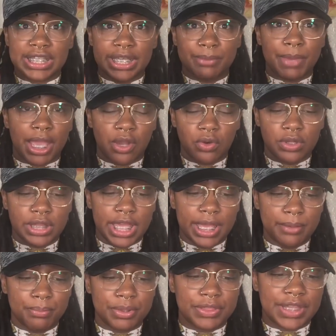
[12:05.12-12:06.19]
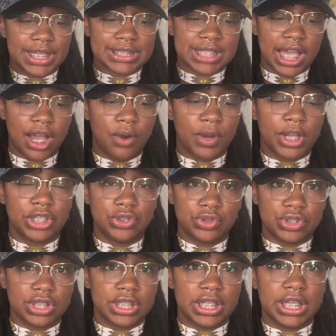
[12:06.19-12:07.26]
to get back on that, but that's how I
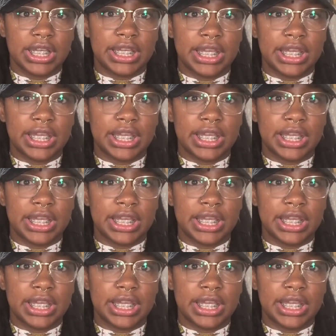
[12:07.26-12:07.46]
usually